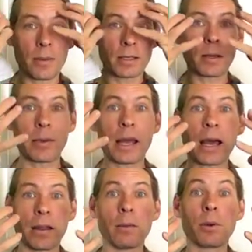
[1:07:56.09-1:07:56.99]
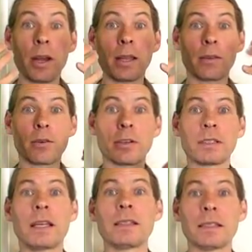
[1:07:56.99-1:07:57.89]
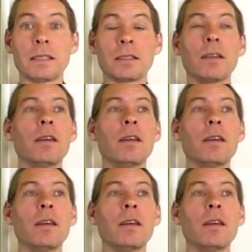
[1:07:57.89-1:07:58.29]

that's coming out of the brain through our senses.